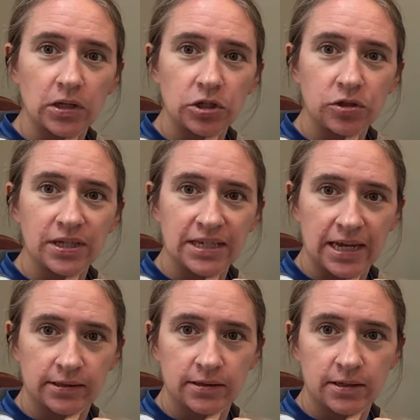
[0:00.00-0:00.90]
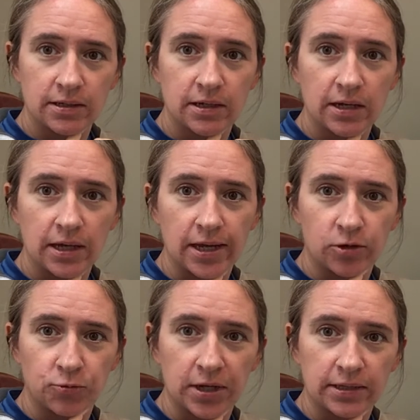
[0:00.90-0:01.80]
to the tens and
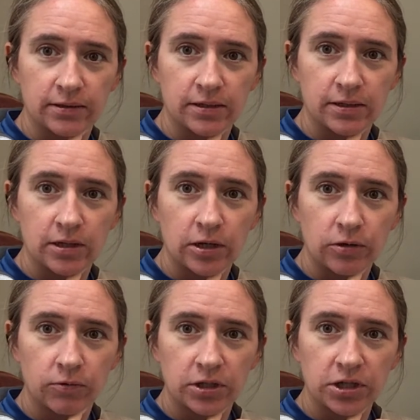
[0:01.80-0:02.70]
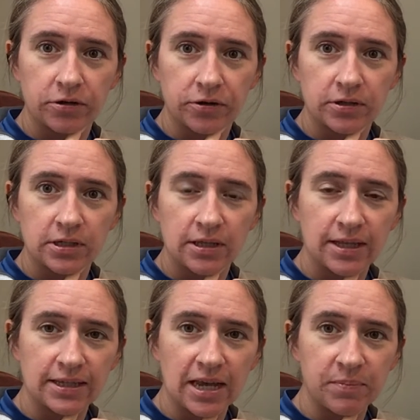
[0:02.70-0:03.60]
ones. What do you notice
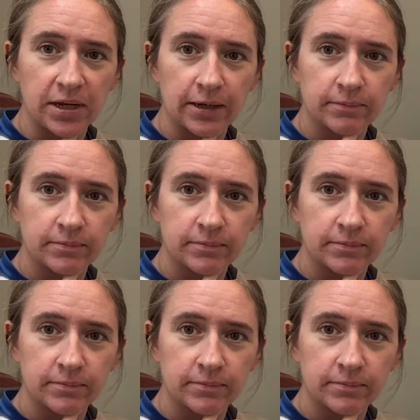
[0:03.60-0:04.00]
that's happening?